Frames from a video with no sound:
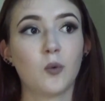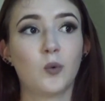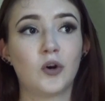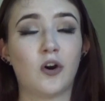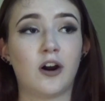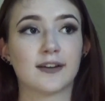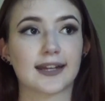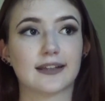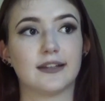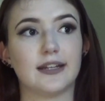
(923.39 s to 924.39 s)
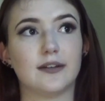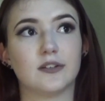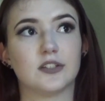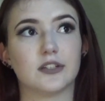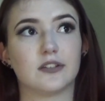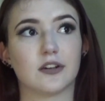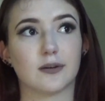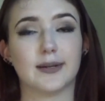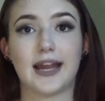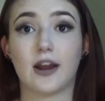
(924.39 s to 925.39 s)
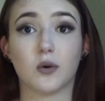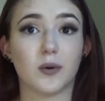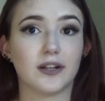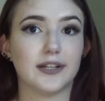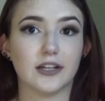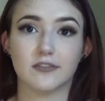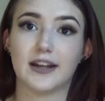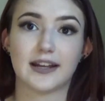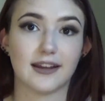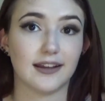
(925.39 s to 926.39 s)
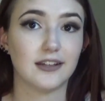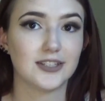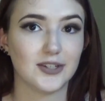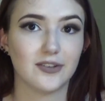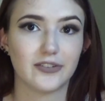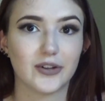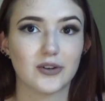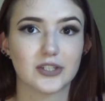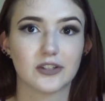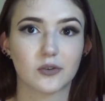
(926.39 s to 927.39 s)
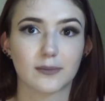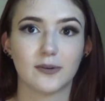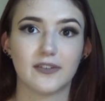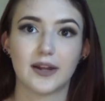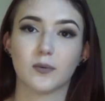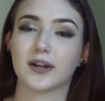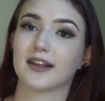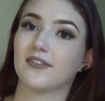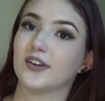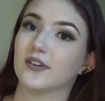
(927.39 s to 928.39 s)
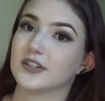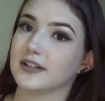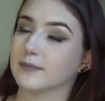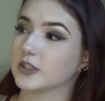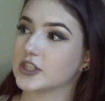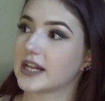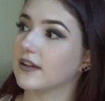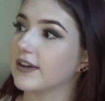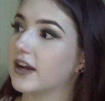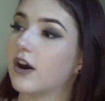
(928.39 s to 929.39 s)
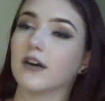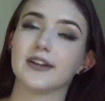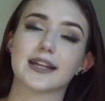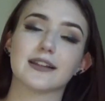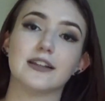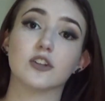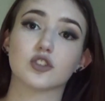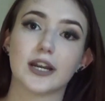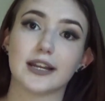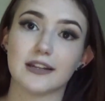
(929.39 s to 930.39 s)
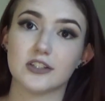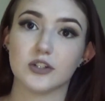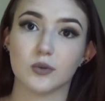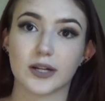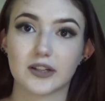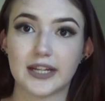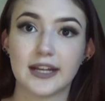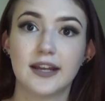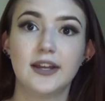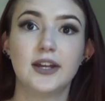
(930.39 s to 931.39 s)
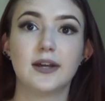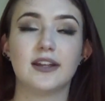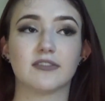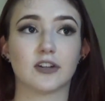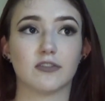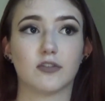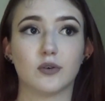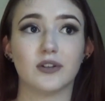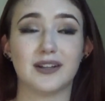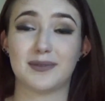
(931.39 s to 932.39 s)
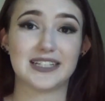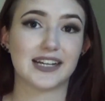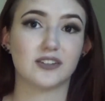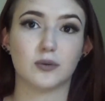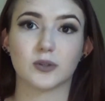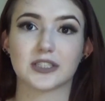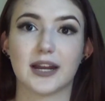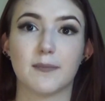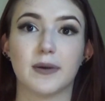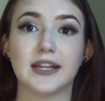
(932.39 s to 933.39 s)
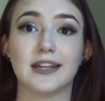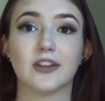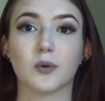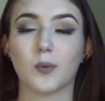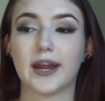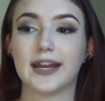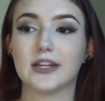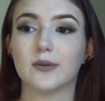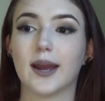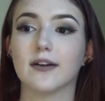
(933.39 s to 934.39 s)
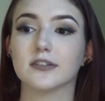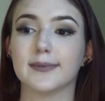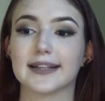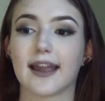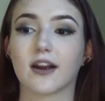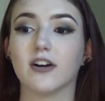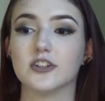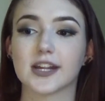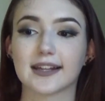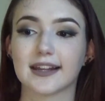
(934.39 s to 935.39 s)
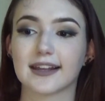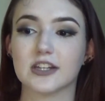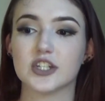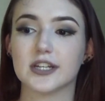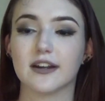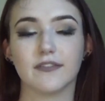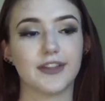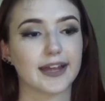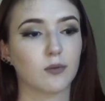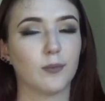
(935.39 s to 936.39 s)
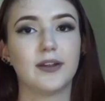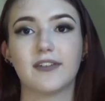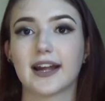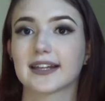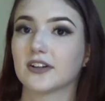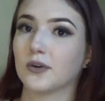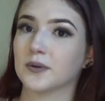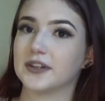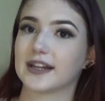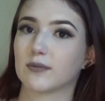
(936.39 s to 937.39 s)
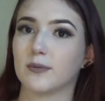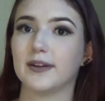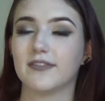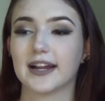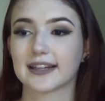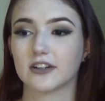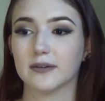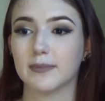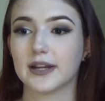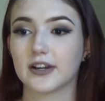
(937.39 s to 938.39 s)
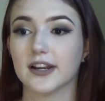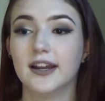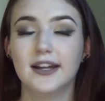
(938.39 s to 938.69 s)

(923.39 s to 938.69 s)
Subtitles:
will honestly determine how quickly your vet can get to you if you go to the normal vet, whereas if you go to the emergency vet, obviously they'll try to get to you quickly. If they're full, it might take a little more time, but either way, you have to make that conscious decision of this will be faster or this will be faster and better.